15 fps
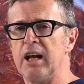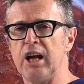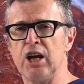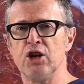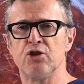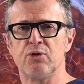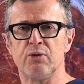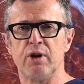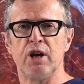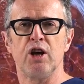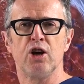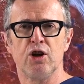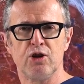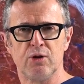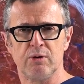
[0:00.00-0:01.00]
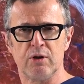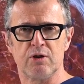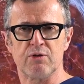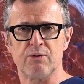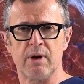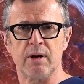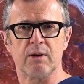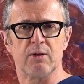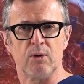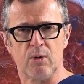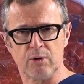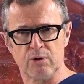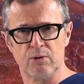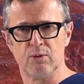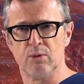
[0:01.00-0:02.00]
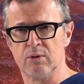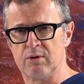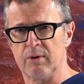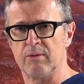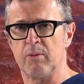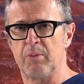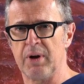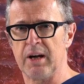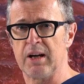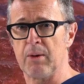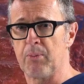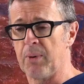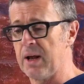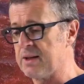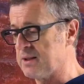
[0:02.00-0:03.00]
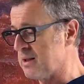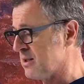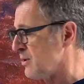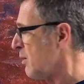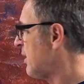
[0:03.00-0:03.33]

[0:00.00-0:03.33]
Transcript: injury to the trunk or the root of the brachial plexus. So